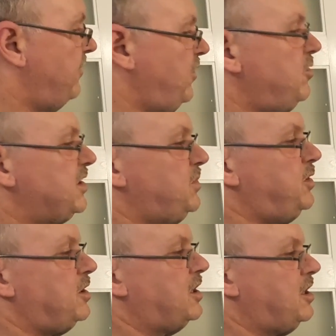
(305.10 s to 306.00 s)
if we want to
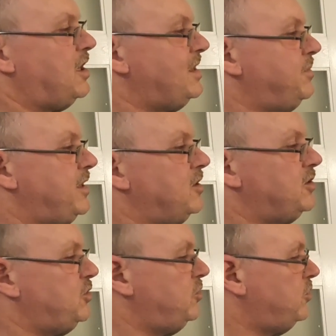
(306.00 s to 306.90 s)
put our
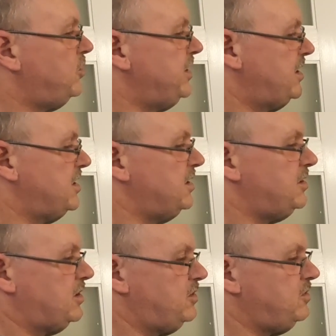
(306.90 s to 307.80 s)
collimator tool in
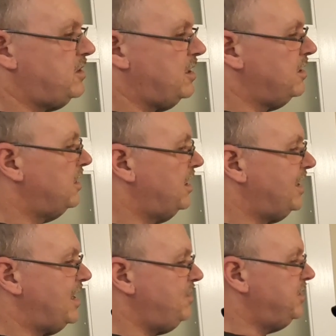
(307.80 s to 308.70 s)
to do our
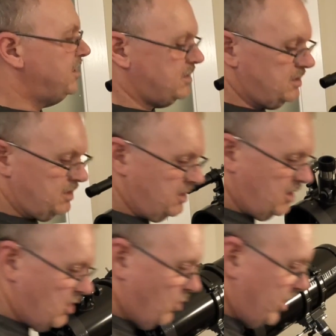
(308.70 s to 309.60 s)
alignment,
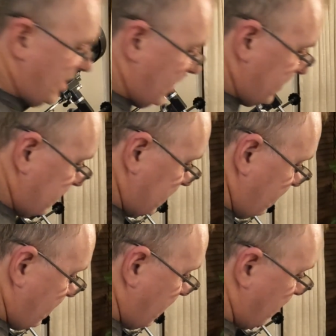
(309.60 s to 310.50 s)
we can't just
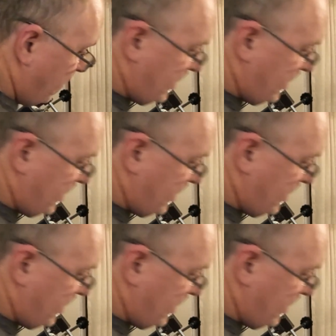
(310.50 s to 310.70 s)
do that